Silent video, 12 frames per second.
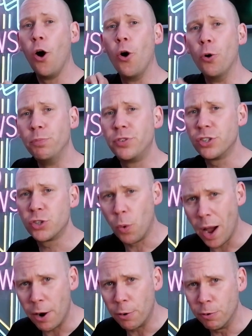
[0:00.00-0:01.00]
up to
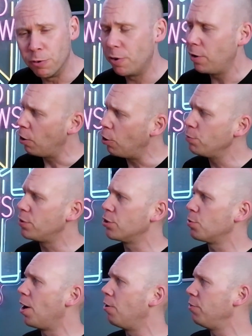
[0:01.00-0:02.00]
12, up to
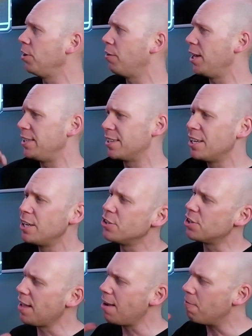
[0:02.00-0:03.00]
12 degrees.
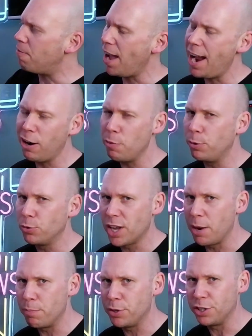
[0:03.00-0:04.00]
So that variable
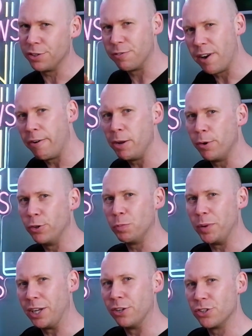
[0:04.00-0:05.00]
temperature is very
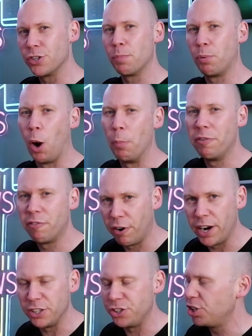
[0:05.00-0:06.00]
much because there's a proper
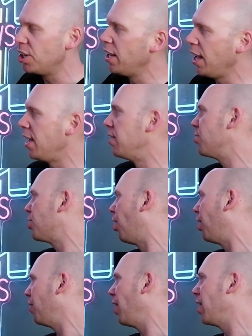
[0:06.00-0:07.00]
fridge
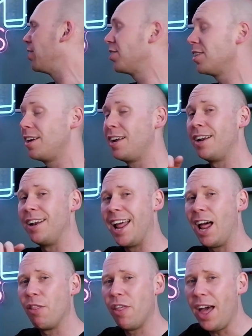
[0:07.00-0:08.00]
inside this.
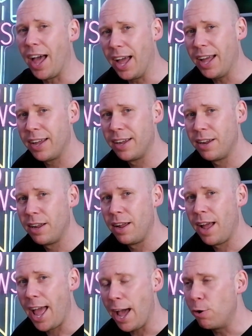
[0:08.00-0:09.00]
Now that
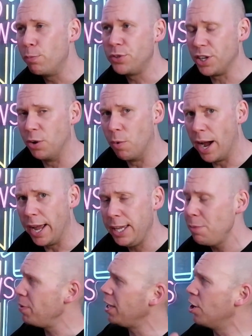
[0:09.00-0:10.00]
helps in a
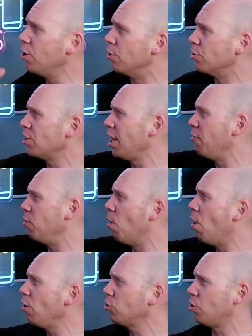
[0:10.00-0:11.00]
way because if
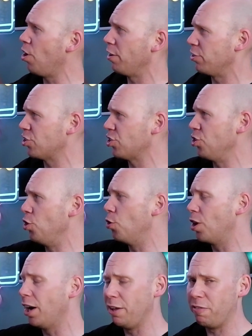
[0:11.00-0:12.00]
you are trying to
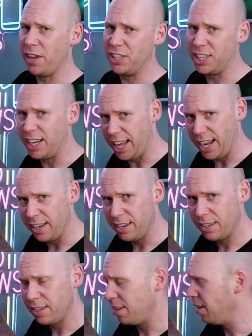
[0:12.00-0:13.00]
snugly fit it in,